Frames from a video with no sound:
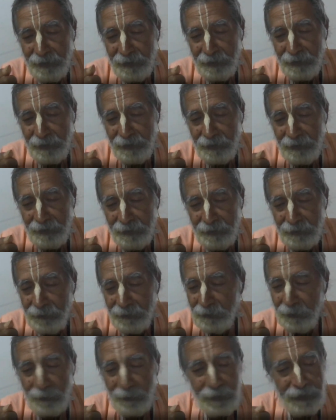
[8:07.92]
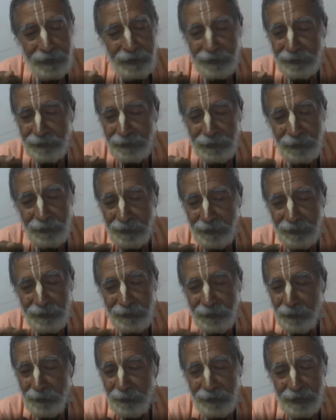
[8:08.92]
so many
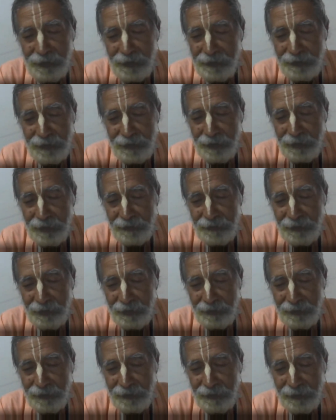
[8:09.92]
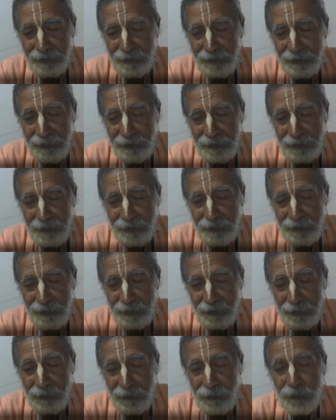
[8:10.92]
stories, so many incidences.
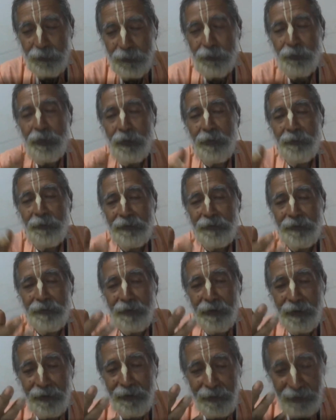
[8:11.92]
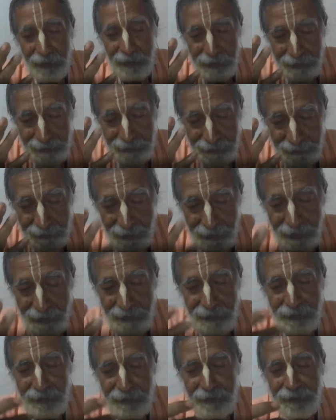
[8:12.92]
Vishwamitra, great
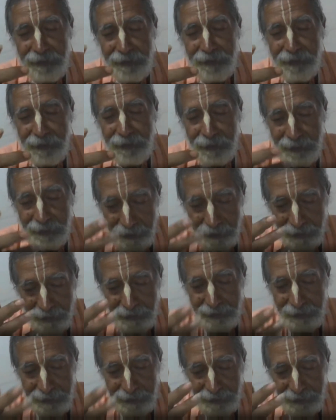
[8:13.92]
saint, great